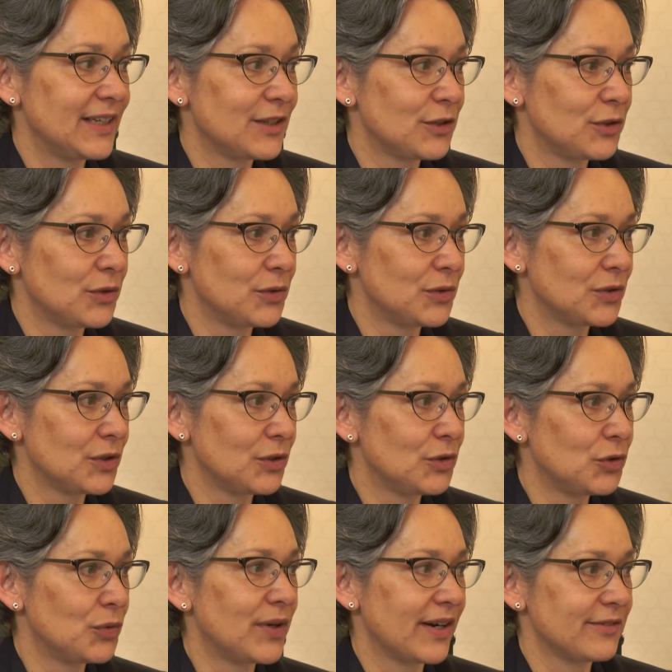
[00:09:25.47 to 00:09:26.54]
to
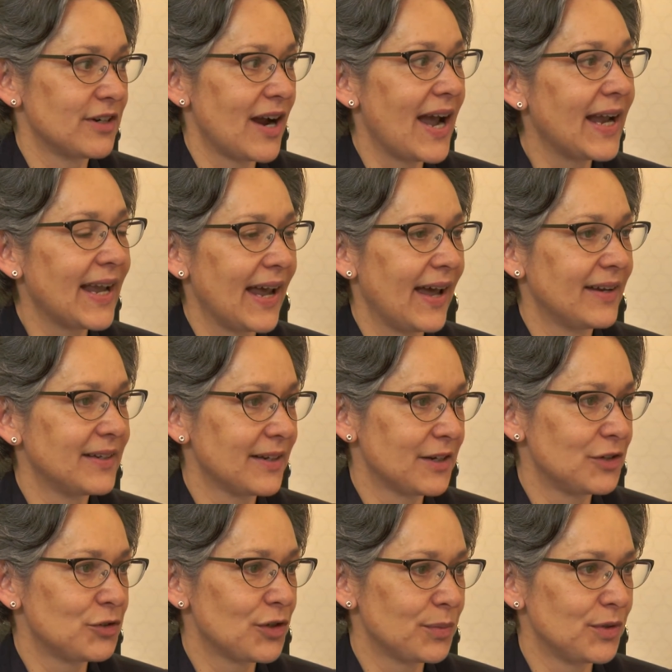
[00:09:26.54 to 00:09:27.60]
do whatever I can to
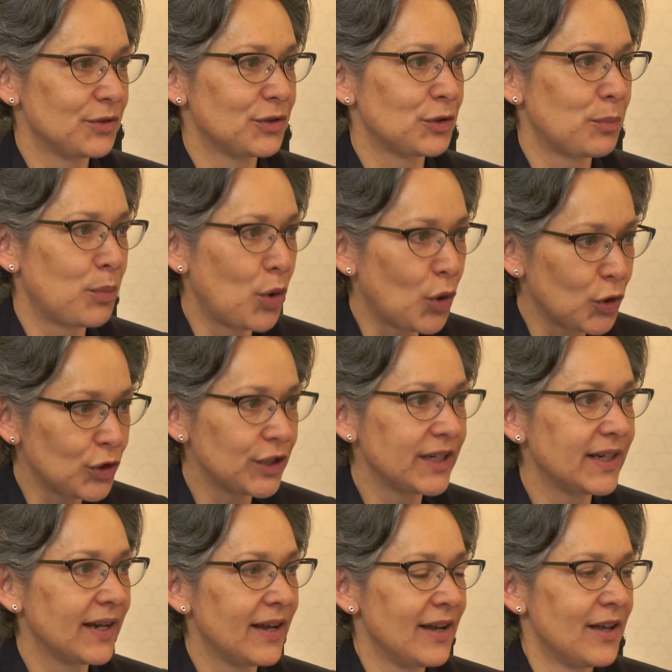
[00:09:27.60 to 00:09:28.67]
contribute to
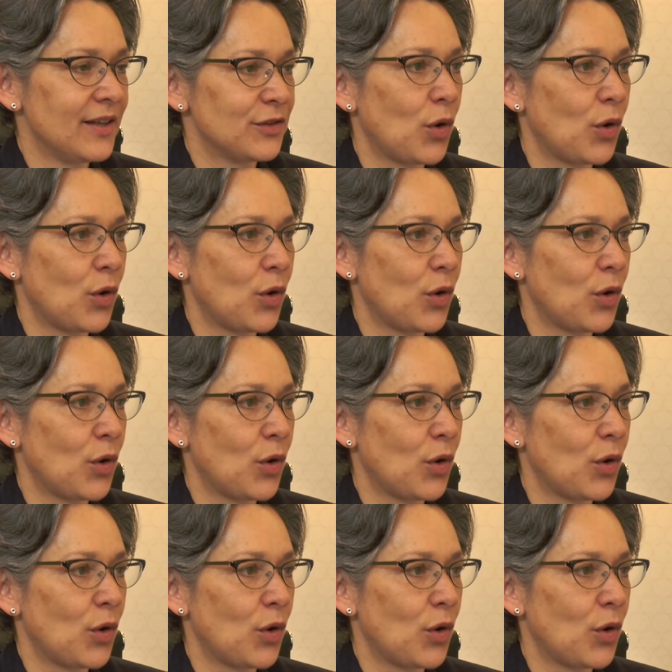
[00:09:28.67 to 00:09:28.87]
pulling